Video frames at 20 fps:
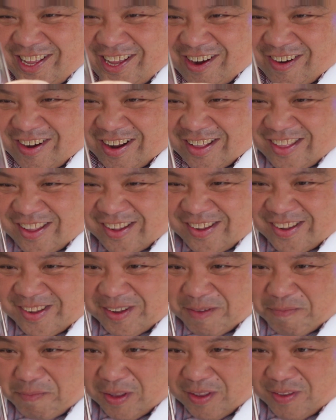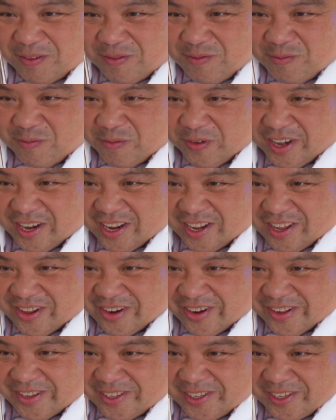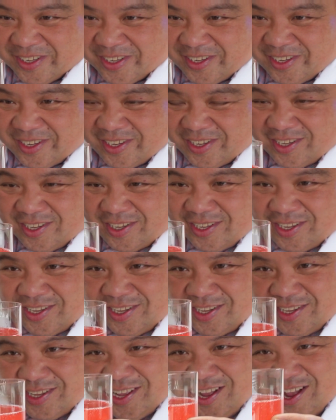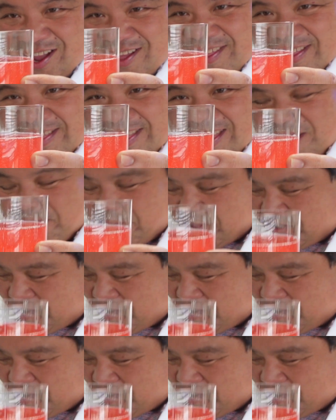All right, this is a bit ridiculous. I think that'll be